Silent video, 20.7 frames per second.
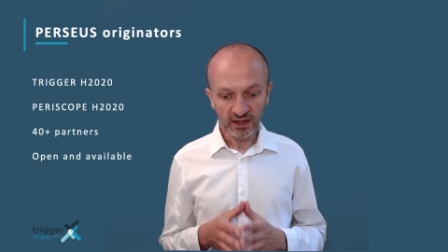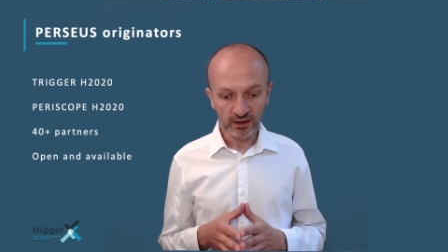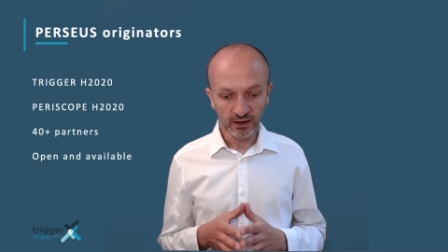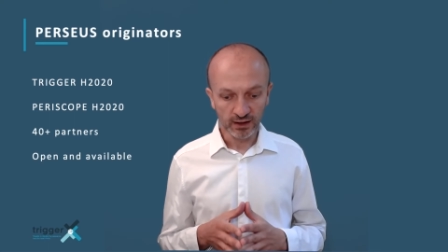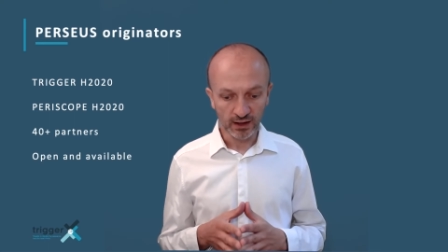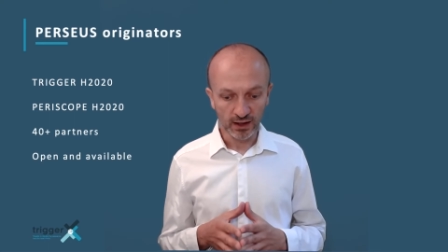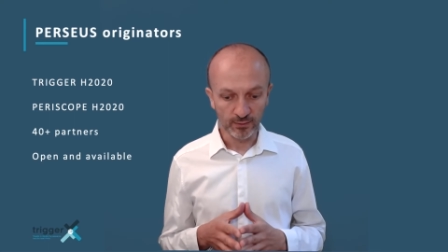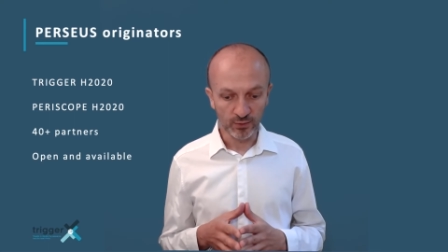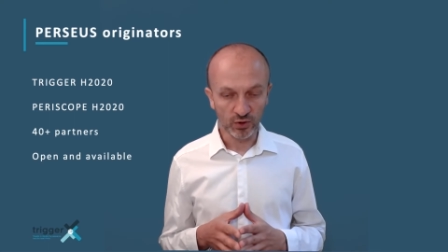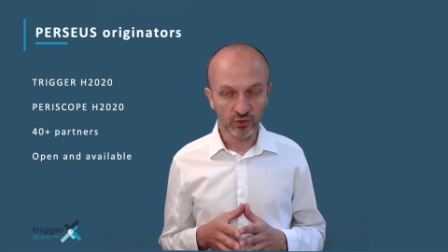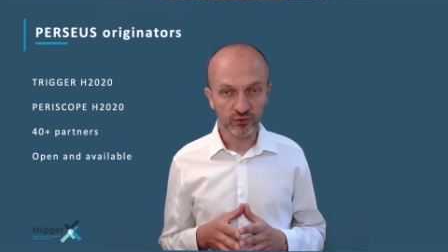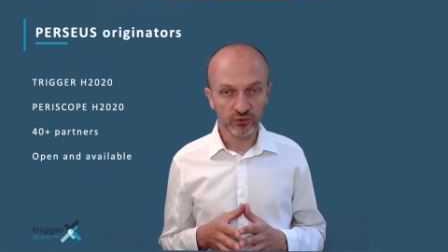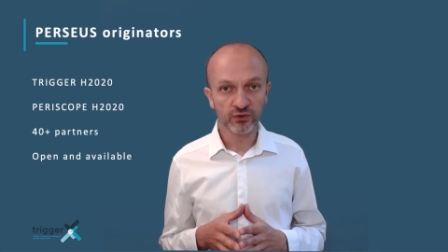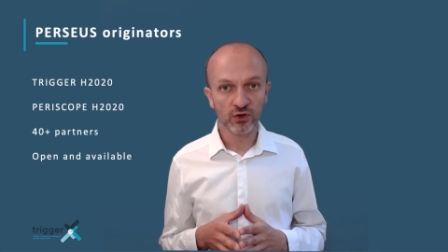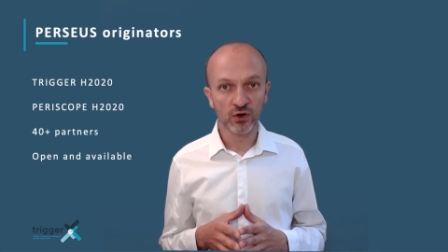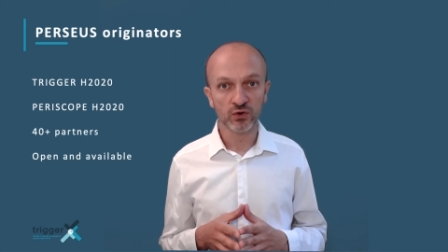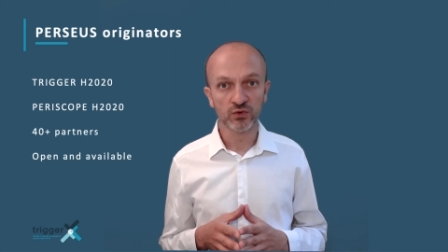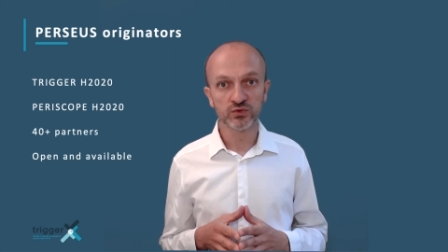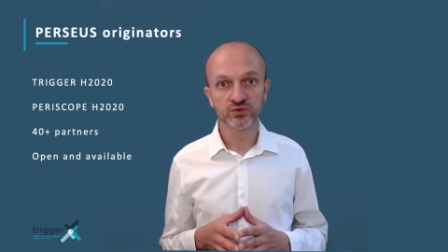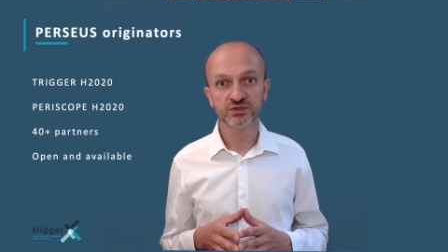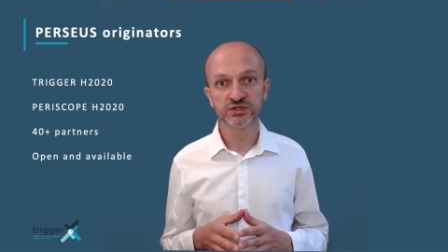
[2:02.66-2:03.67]
Among
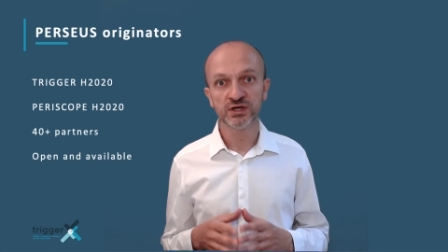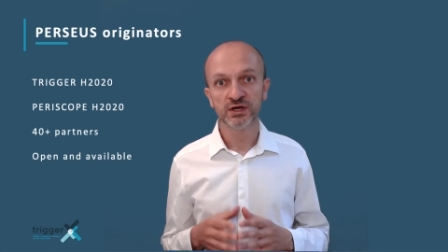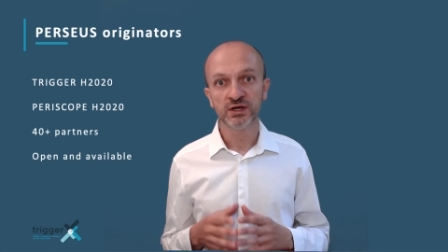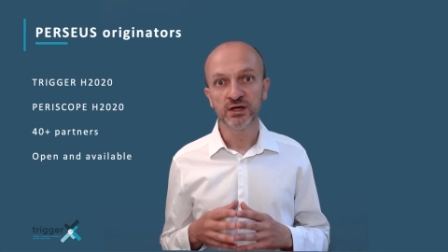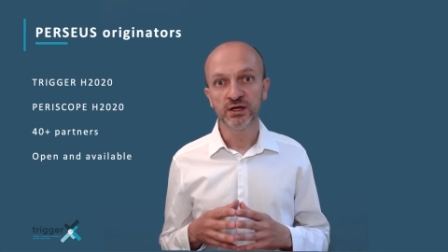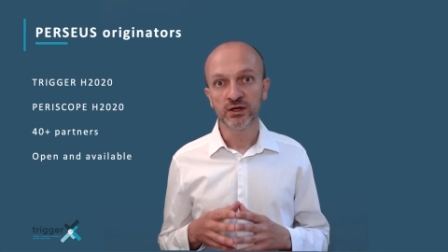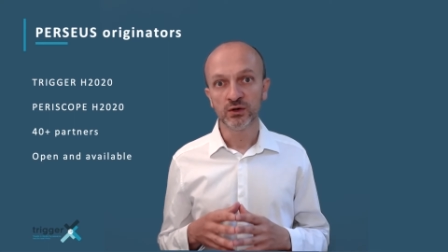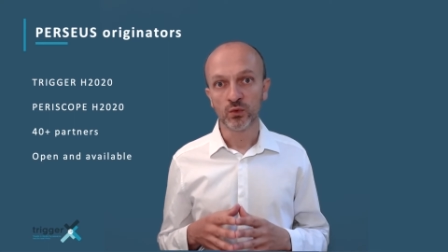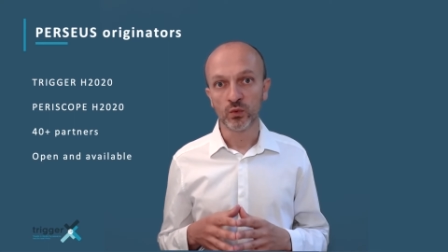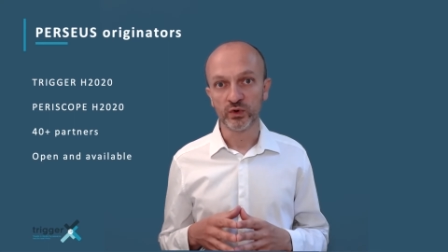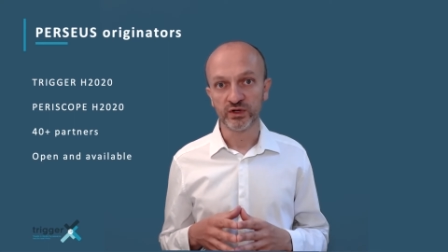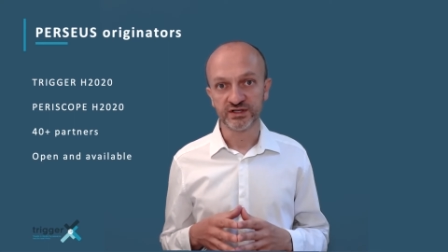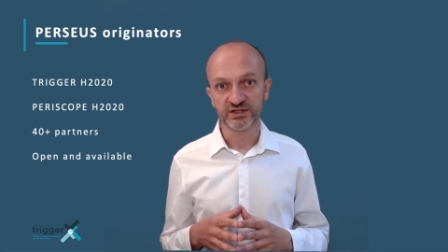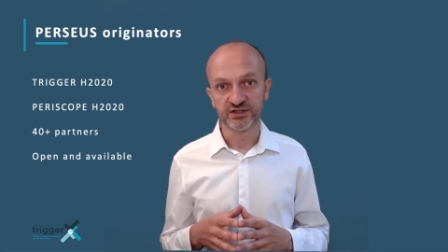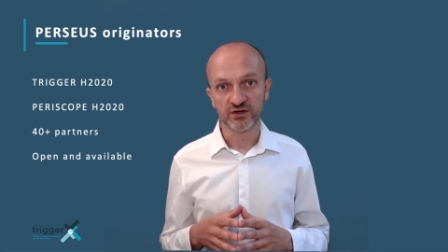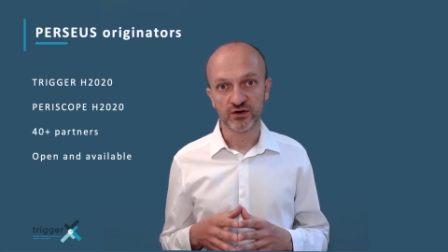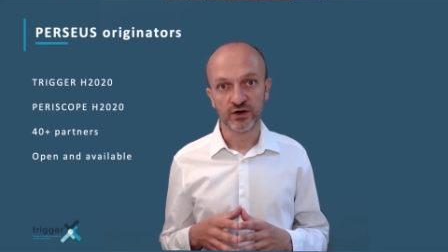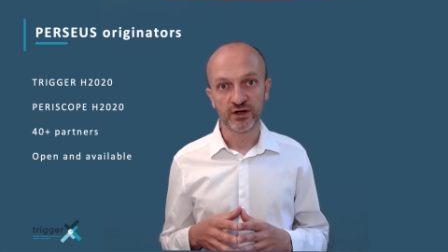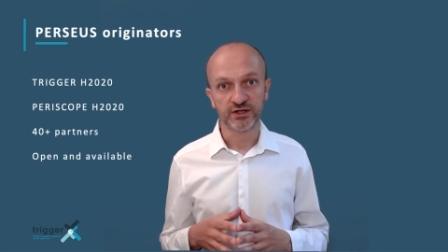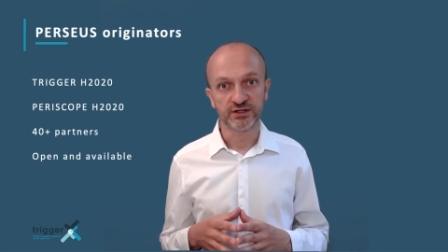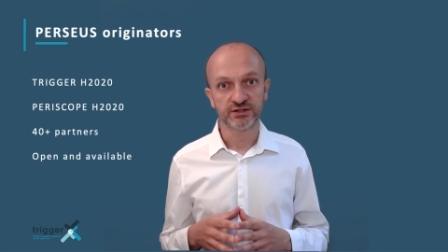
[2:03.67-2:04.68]
those, we
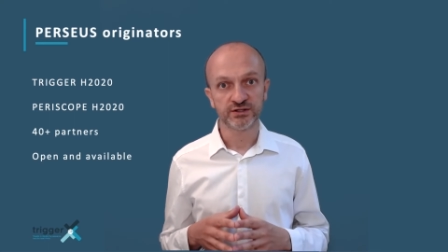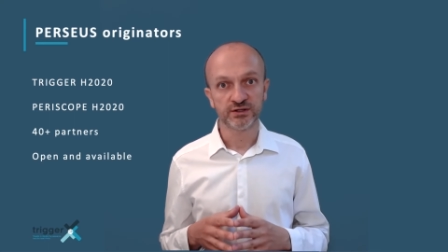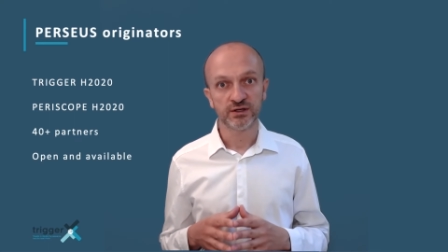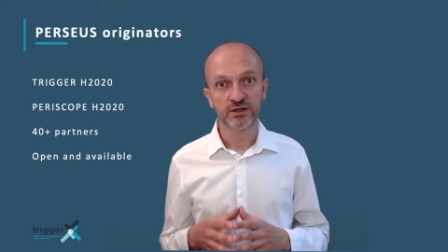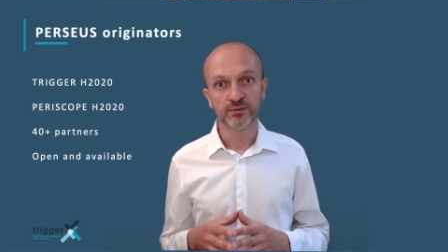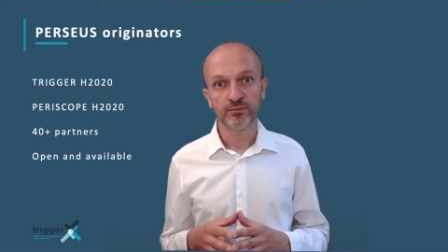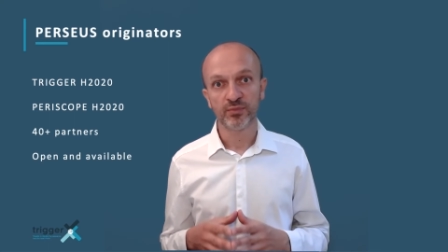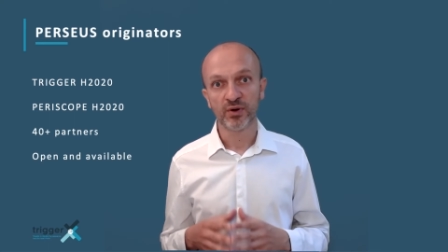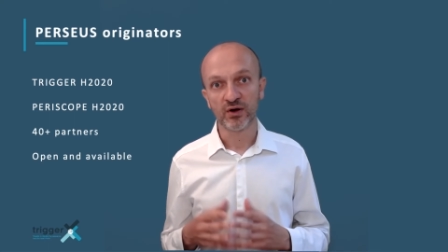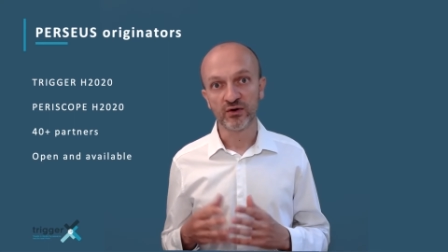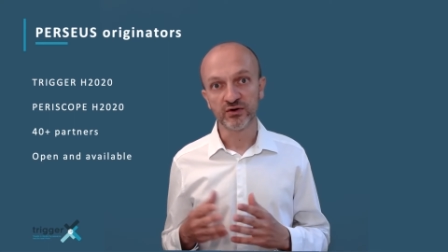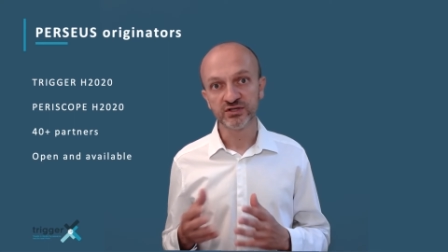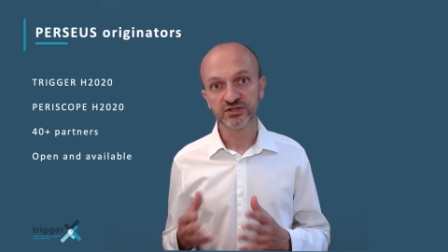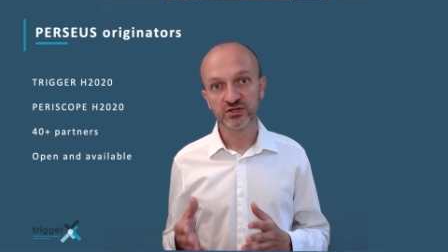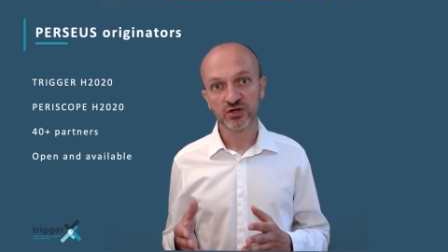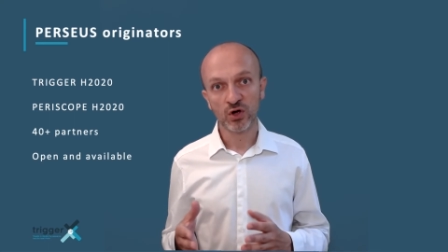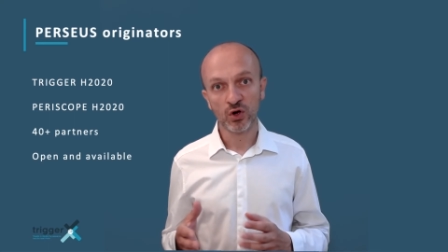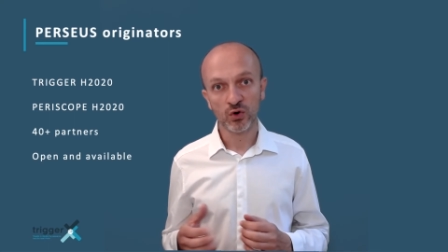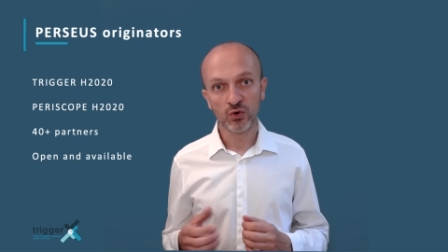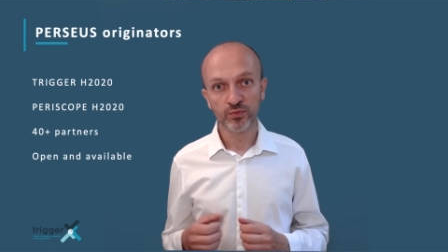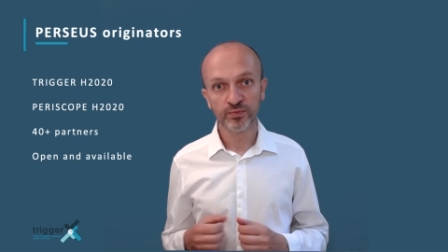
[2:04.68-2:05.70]
cite
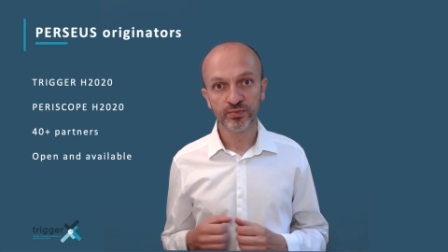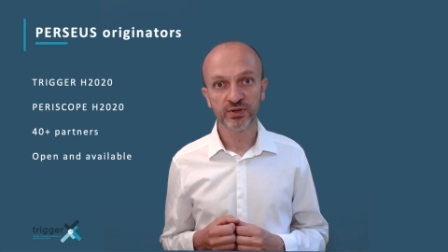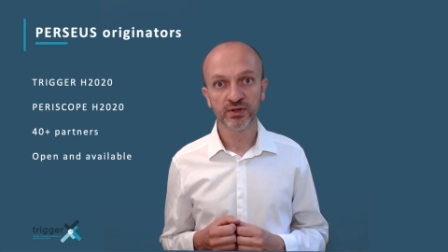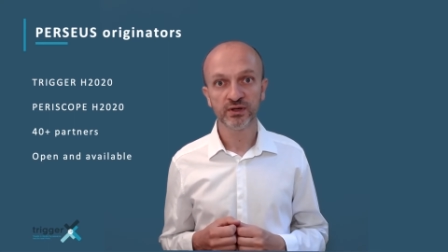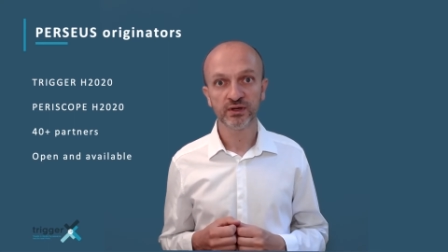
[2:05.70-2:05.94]
Periscope